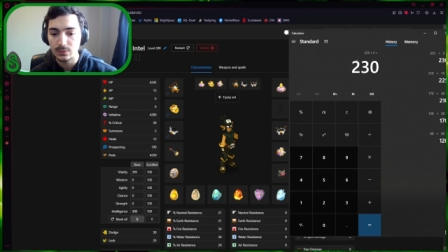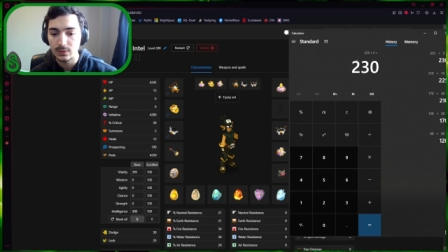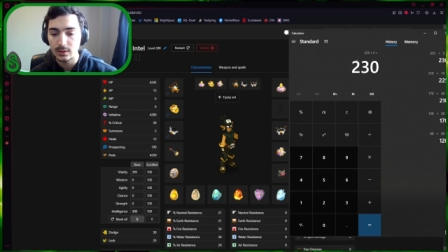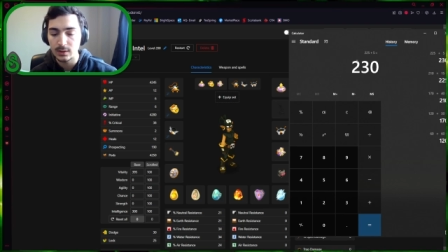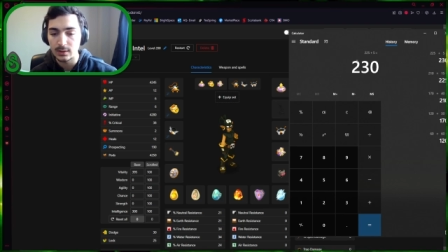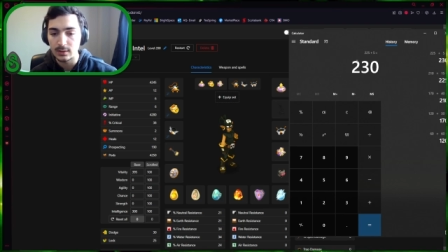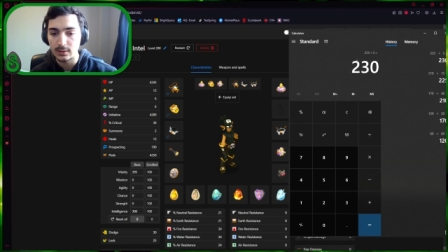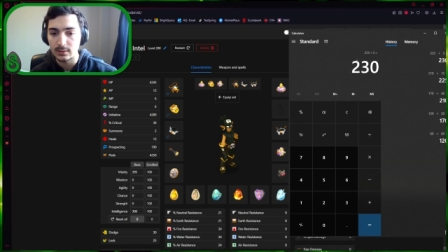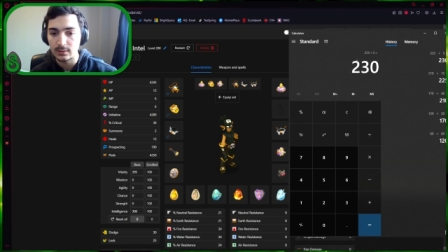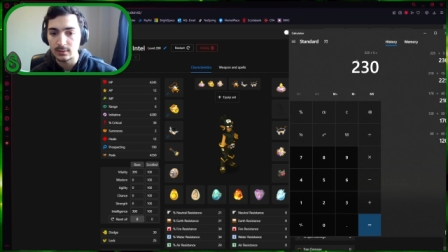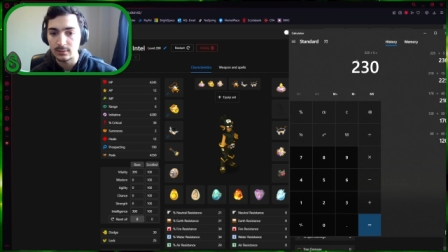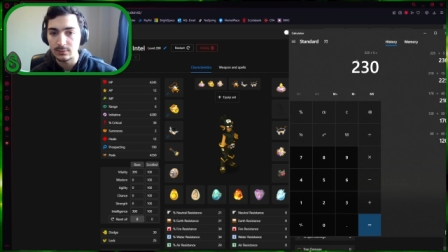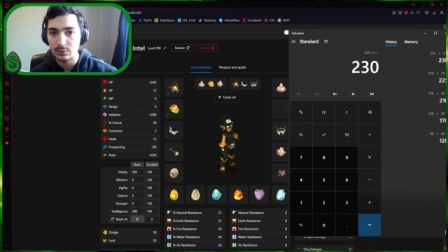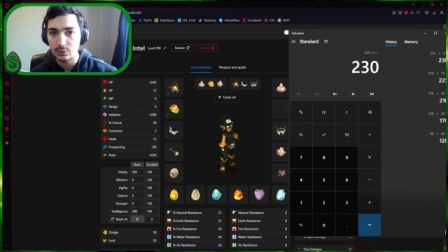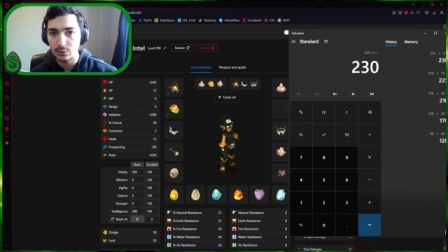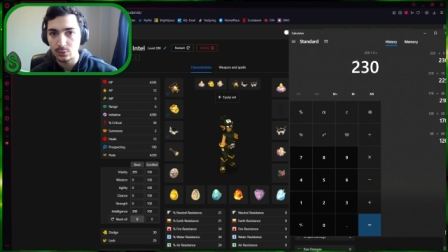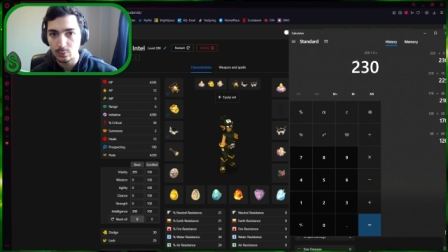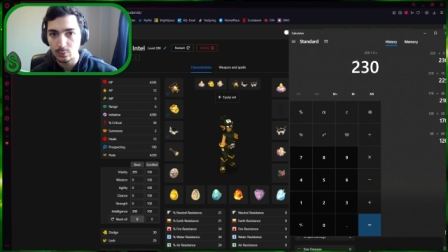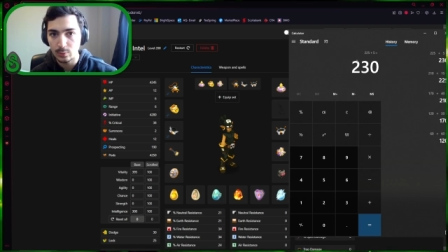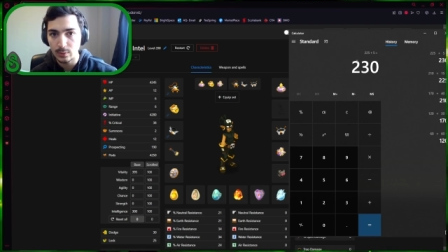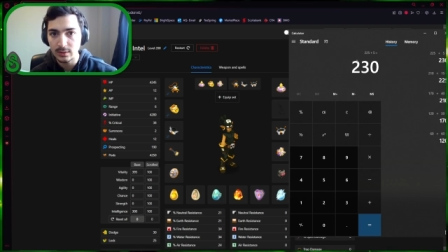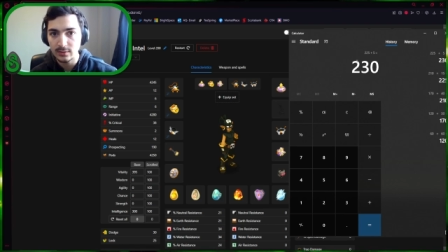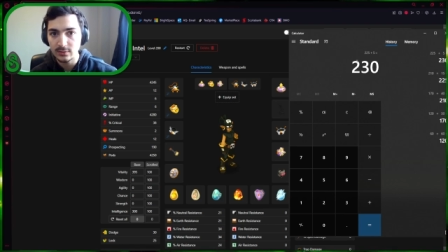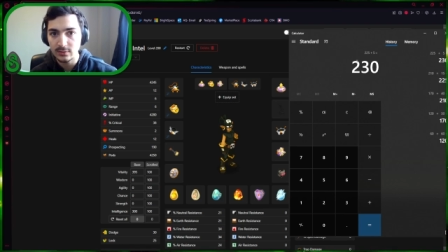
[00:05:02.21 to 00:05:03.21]
uh, if you
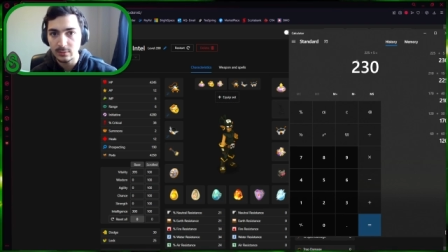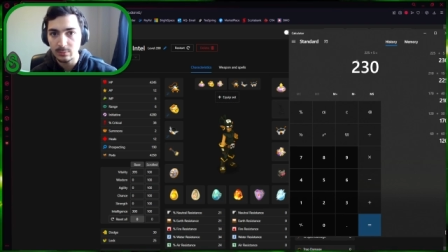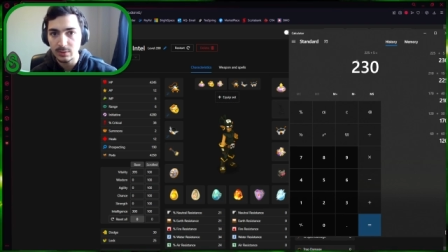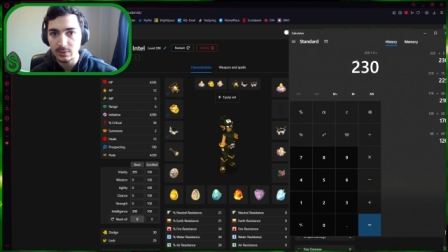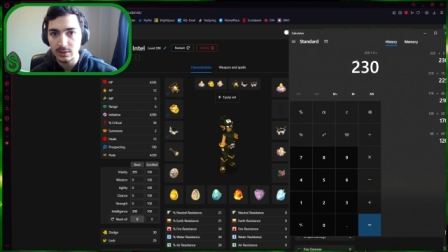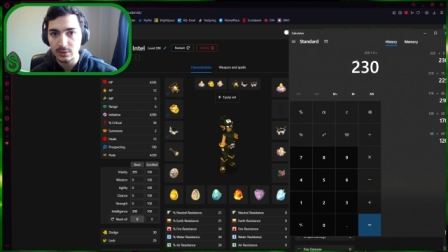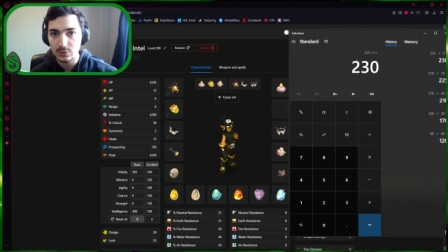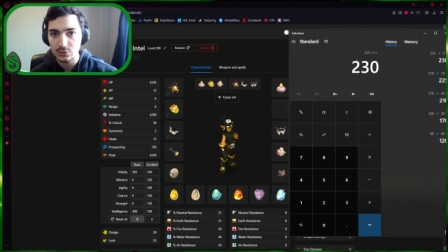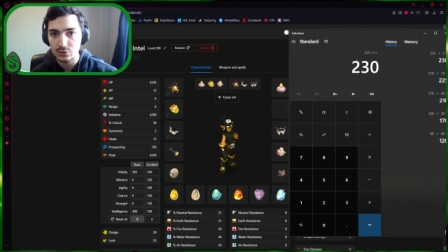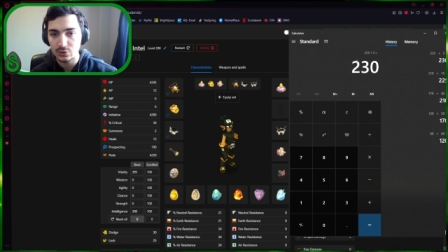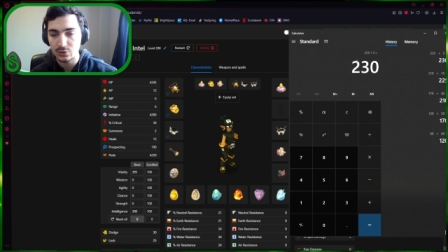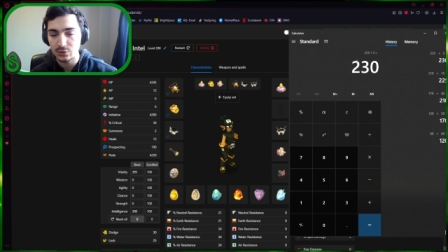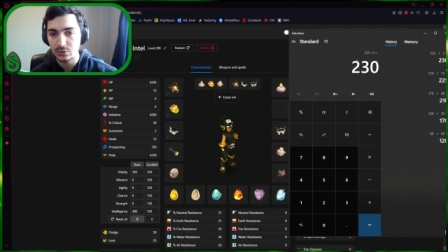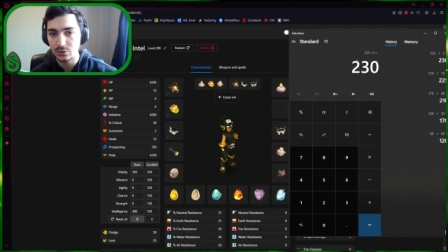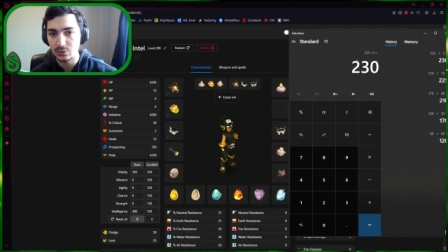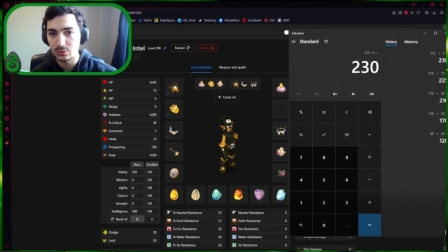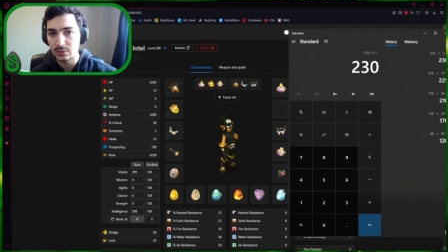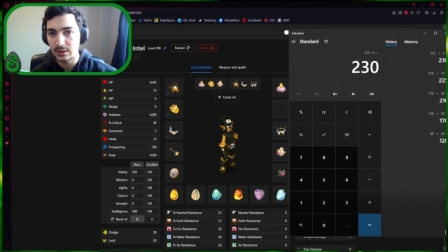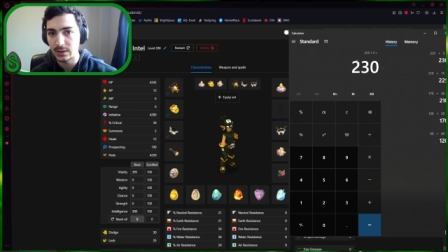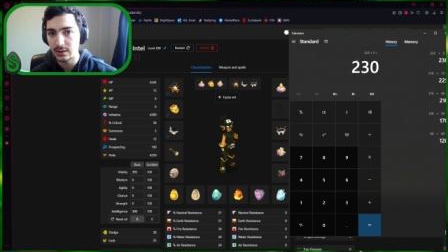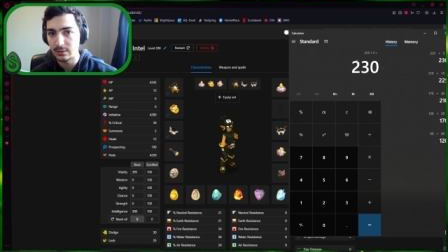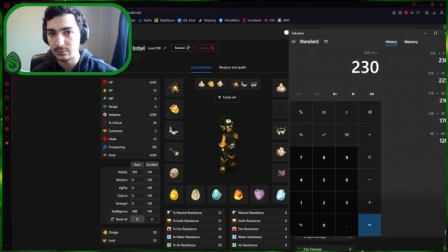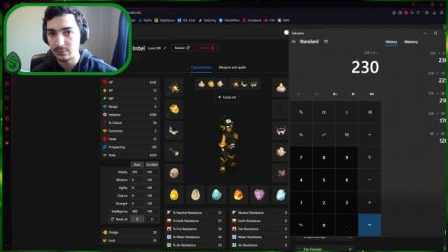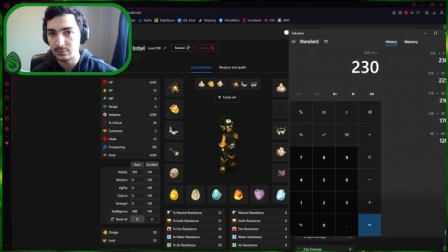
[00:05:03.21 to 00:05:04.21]
quest something, sure, you
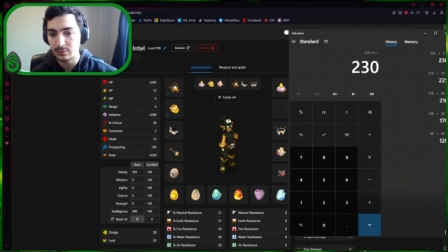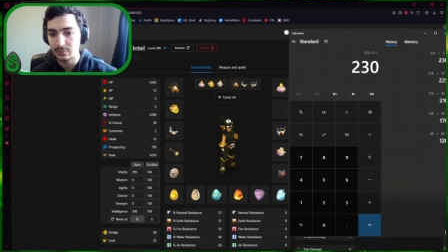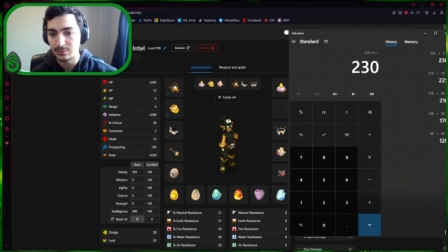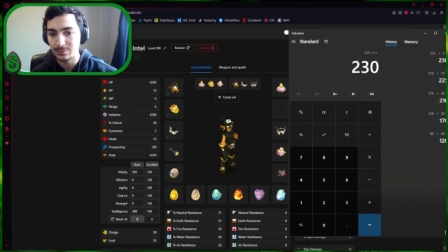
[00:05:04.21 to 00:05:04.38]
get it for